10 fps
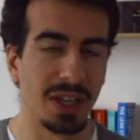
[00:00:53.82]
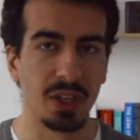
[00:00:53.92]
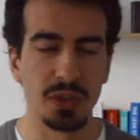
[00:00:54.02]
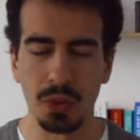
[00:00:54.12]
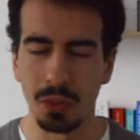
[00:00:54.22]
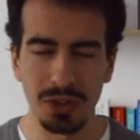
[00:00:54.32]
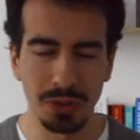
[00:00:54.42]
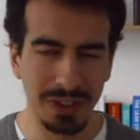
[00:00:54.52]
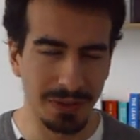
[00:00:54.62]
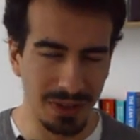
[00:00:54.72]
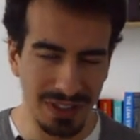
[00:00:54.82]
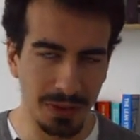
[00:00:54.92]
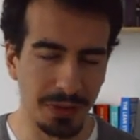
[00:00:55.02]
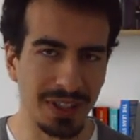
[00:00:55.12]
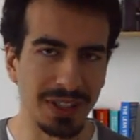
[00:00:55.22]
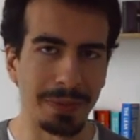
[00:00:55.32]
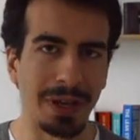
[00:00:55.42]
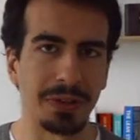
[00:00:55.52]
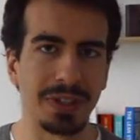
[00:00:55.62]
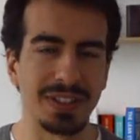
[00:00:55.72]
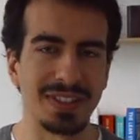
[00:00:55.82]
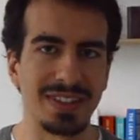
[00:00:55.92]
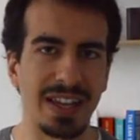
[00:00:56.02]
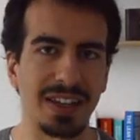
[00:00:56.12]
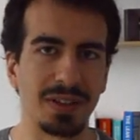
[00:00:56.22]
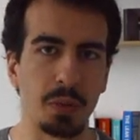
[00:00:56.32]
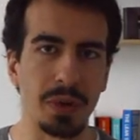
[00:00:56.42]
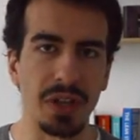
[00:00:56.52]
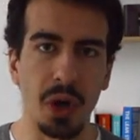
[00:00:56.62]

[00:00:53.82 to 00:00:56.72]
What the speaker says: So what you need to think about is that we